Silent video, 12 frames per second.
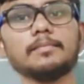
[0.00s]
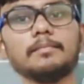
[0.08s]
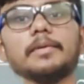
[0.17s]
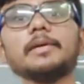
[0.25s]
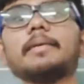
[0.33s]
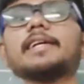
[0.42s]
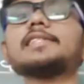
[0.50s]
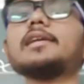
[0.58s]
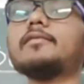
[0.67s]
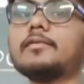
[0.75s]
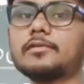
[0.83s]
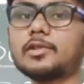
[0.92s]

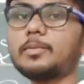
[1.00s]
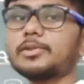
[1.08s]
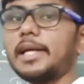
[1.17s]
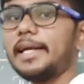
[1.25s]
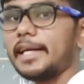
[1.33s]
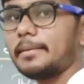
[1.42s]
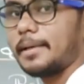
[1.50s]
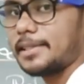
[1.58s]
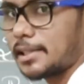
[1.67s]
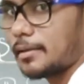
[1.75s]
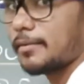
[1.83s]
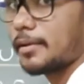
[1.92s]
myself, suppose I will take
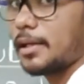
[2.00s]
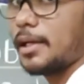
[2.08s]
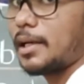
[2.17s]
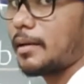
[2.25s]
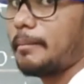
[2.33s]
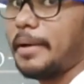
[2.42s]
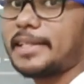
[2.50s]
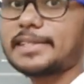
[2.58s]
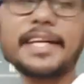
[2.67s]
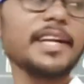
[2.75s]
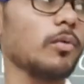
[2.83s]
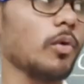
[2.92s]
myself. Back
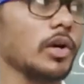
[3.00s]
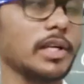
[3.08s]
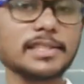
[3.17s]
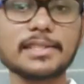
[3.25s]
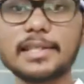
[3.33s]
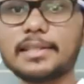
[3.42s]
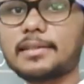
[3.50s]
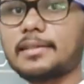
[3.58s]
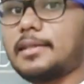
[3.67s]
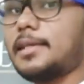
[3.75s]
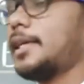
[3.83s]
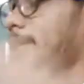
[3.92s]
side a wall is there,
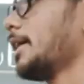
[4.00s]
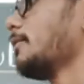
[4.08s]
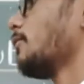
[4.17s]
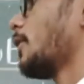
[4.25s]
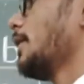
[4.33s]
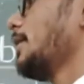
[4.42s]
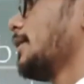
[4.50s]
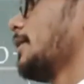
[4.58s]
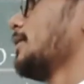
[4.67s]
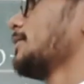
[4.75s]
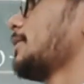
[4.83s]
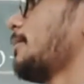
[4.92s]
and
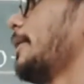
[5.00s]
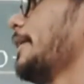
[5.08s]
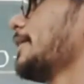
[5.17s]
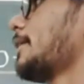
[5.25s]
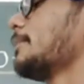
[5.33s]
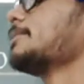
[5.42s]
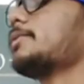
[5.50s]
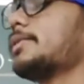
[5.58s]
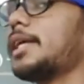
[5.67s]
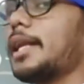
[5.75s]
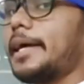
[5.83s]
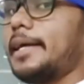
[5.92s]
front somebody comes
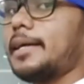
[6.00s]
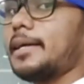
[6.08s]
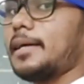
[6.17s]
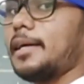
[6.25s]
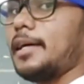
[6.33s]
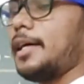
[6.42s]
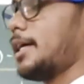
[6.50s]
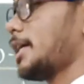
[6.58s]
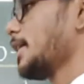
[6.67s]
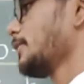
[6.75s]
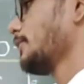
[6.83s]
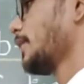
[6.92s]
with a light.
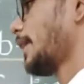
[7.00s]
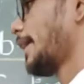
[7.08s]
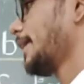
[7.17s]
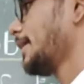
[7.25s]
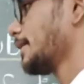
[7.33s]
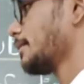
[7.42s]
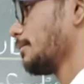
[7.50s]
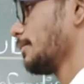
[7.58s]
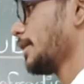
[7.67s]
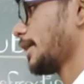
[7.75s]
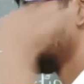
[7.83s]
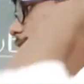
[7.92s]
If the light,
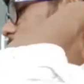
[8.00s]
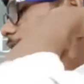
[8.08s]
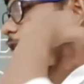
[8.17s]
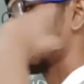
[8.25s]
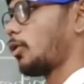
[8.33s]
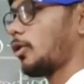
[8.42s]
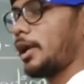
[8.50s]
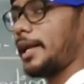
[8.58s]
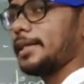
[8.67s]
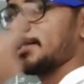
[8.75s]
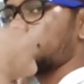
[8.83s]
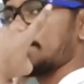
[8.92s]
me and screen all are
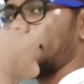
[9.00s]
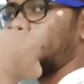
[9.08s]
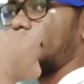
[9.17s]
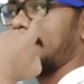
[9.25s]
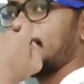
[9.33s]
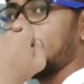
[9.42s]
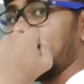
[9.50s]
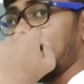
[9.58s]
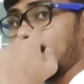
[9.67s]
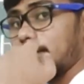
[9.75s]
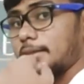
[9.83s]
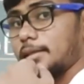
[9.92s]
in the straight
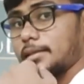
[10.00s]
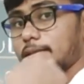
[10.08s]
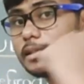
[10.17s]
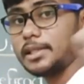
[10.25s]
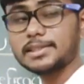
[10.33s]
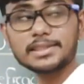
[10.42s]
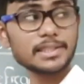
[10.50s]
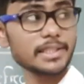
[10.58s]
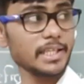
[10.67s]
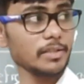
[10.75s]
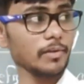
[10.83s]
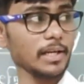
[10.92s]
line, the
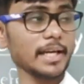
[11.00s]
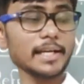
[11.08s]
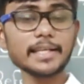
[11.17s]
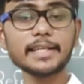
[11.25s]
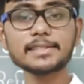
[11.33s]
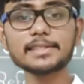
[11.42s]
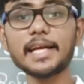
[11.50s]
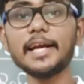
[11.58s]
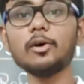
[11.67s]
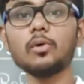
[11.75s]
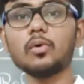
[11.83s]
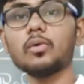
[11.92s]
screen will get a
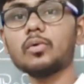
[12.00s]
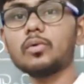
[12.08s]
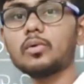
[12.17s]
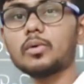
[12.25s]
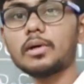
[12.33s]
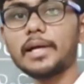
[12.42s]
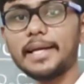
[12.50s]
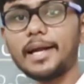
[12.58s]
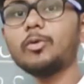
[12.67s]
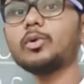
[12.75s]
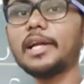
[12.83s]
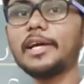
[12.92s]
shadow, an
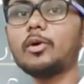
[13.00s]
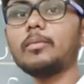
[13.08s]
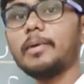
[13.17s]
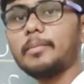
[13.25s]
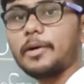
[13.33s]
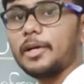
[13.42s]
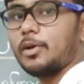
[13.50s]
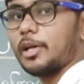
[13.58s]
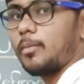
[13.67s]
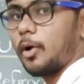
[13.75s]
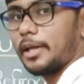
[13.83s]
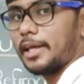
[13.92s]
outline of my
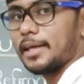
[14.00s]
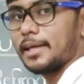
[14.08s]
particular body,